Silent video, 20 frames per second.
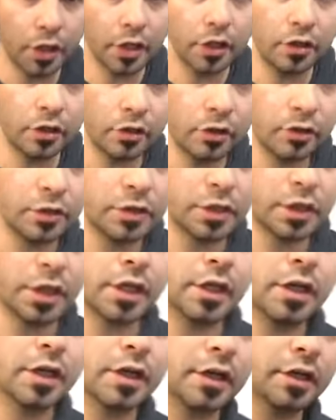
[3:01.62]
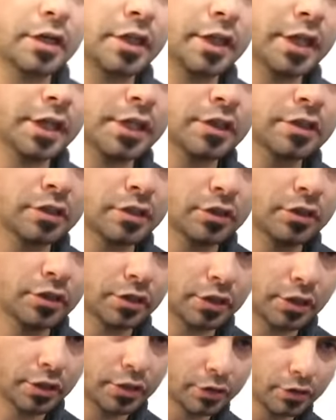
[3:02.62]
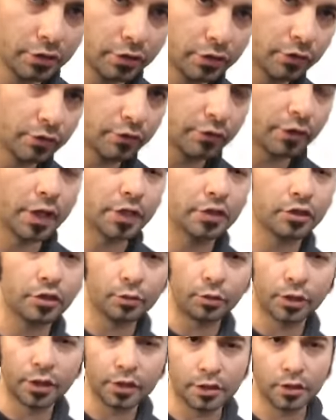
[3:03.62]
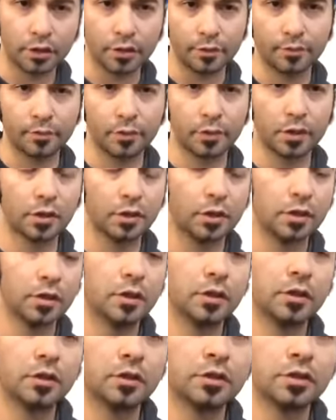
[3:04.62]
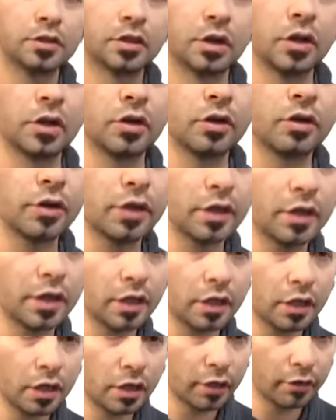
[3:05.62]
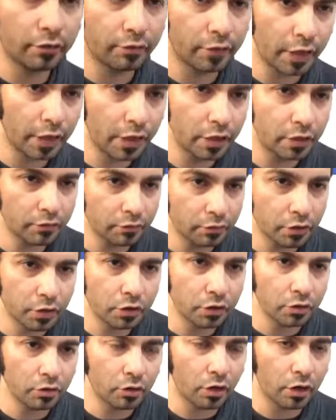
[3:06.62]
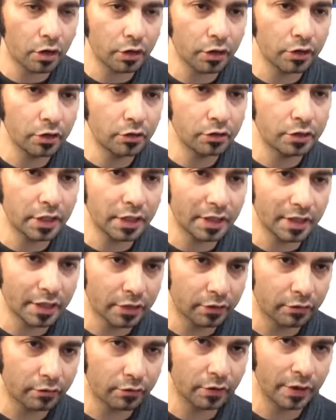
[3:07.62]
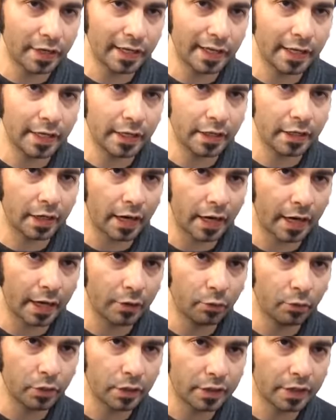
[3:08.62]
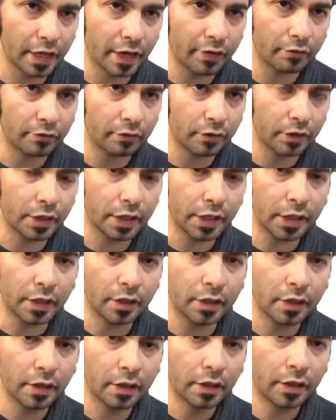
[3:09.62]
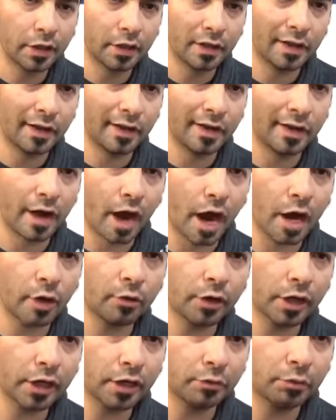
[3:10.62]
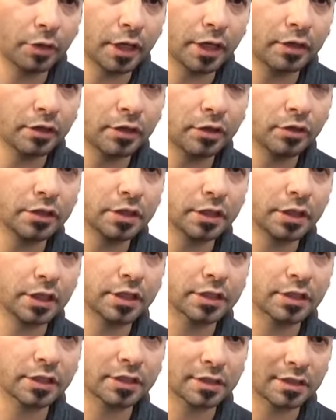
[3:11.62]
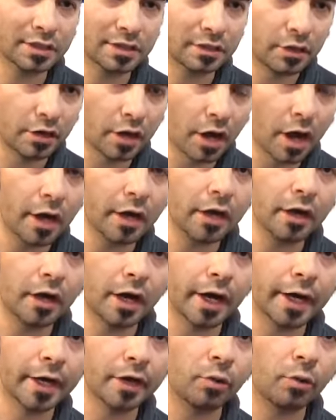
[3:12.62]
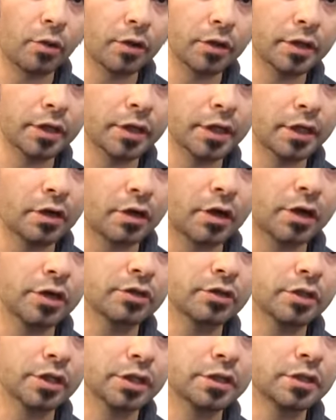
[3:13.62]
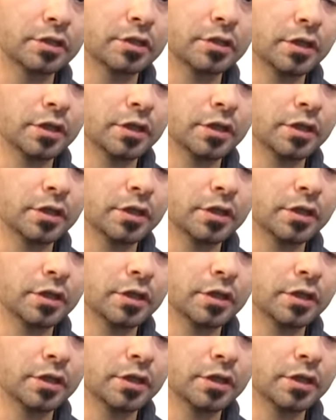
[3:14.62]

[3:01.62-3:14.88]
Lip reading: using cleaning solution to flush your printer. So if any of you are using this for ink, I would definitely not recommend using this. This is not a high quality cartridge.